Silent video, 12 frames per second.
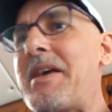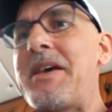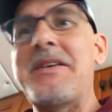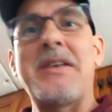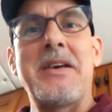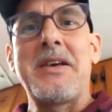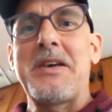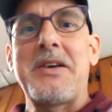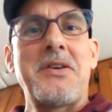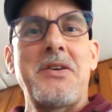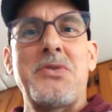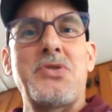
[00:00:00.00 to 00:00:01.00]
And
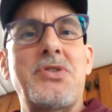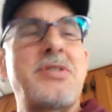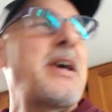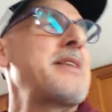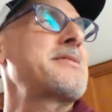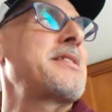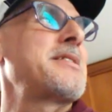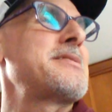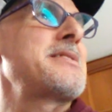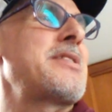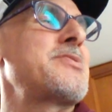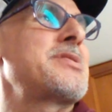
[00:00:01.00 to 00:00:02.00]
I was just asking to
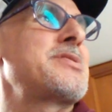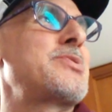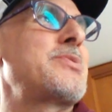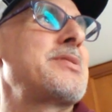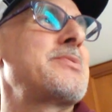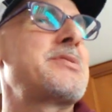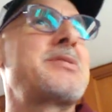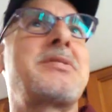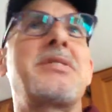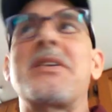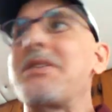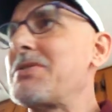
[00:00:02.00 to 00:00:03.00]
see how she's doing. There's
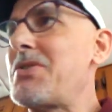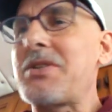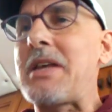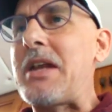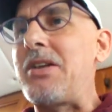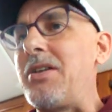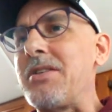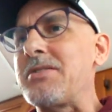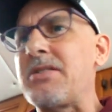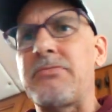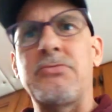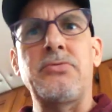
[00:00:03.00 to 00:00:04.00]
like, it's all catalog. It's
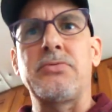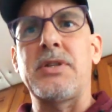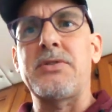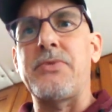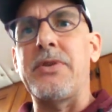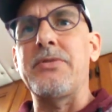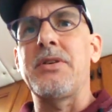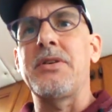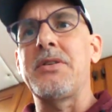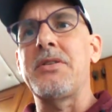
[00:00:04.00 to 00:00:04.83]
like, oh, that's weird.